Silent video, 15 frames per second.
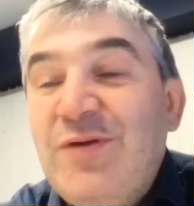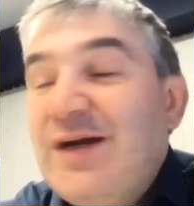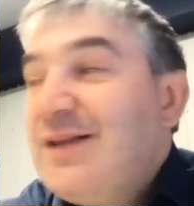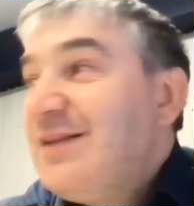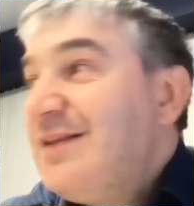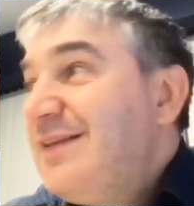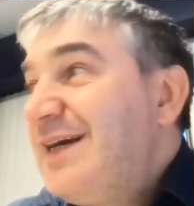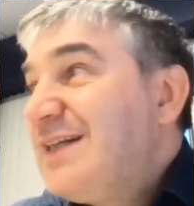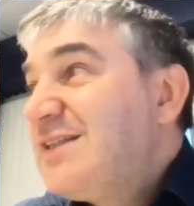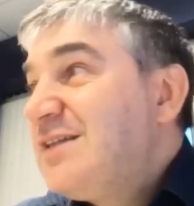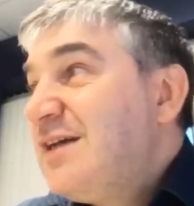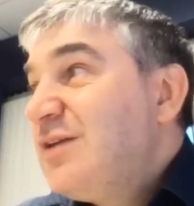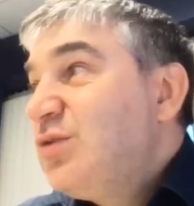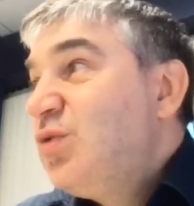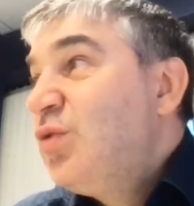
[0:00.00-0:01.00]
Well,
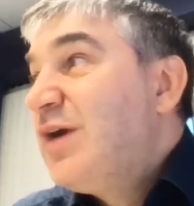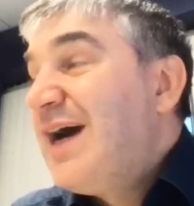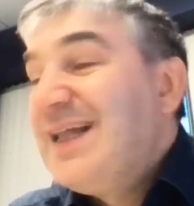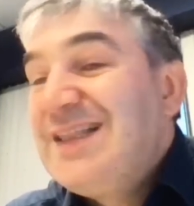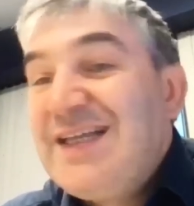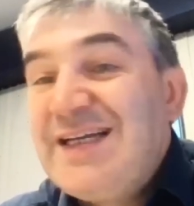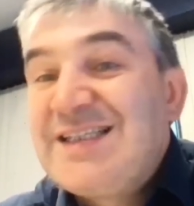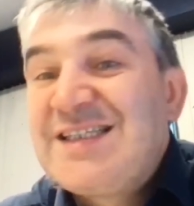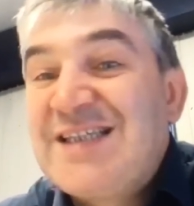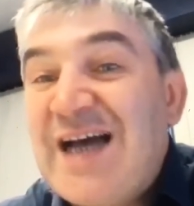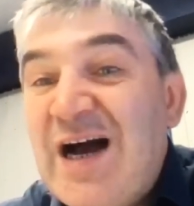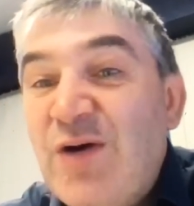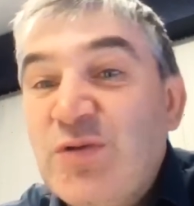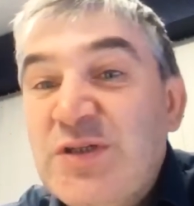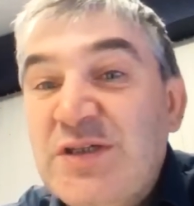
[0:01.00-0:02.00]
that's
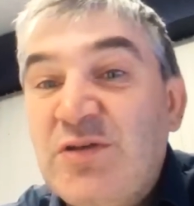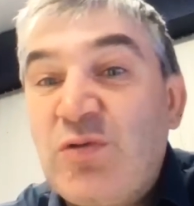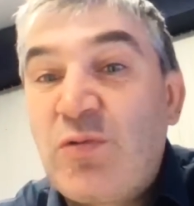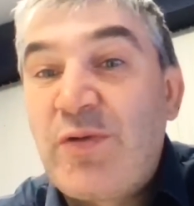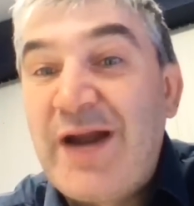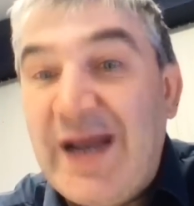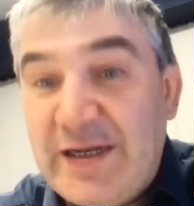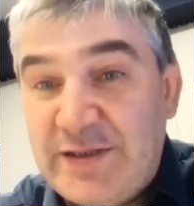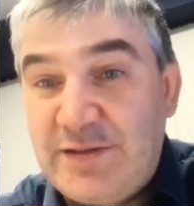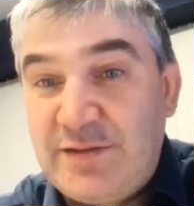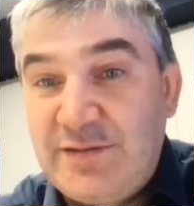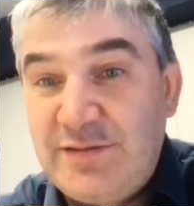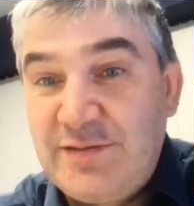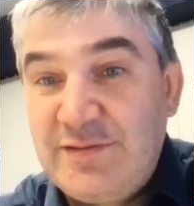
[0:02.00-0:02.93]
200,000 racks.